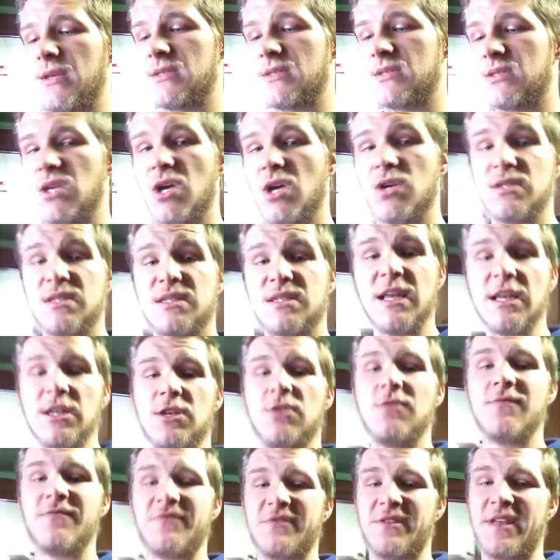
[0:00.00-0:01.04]
So stay
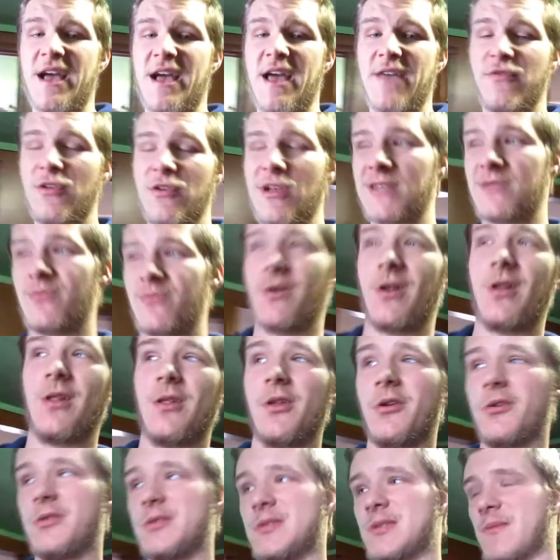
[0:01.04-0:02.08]
tuned for that if you guys want to
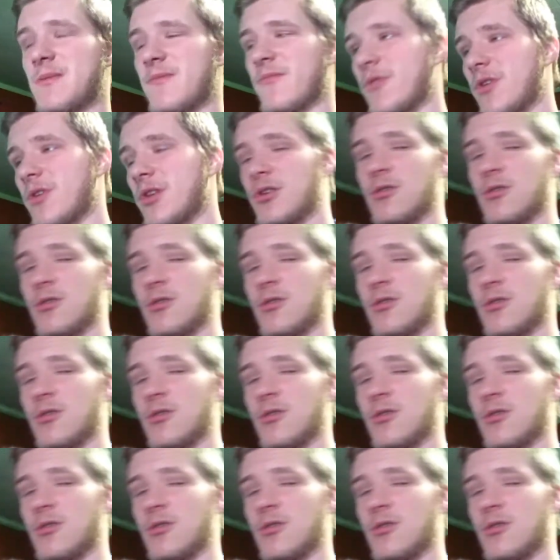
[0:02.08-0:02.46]
learn some really